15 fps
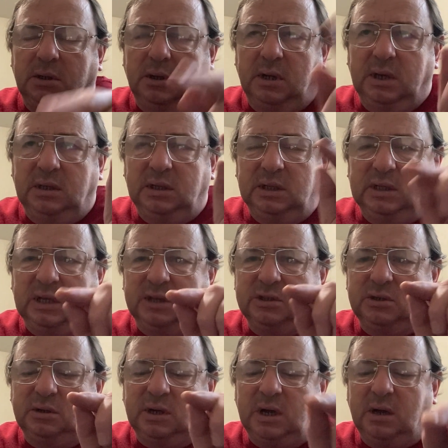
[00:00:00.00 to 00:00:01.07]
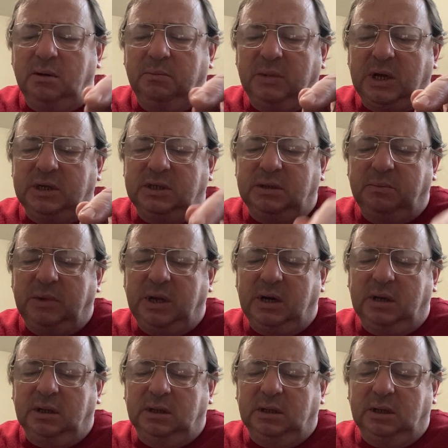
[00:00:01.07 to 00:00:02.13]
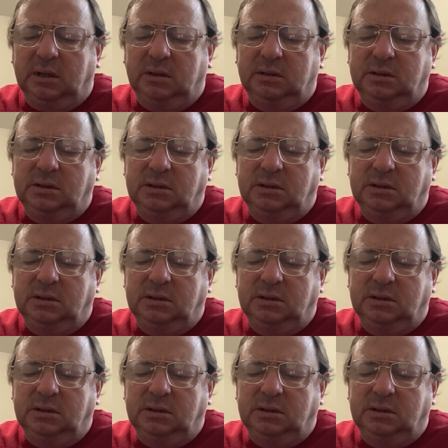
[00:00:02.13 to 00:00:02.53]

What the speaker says: and it tells you how much American dollars.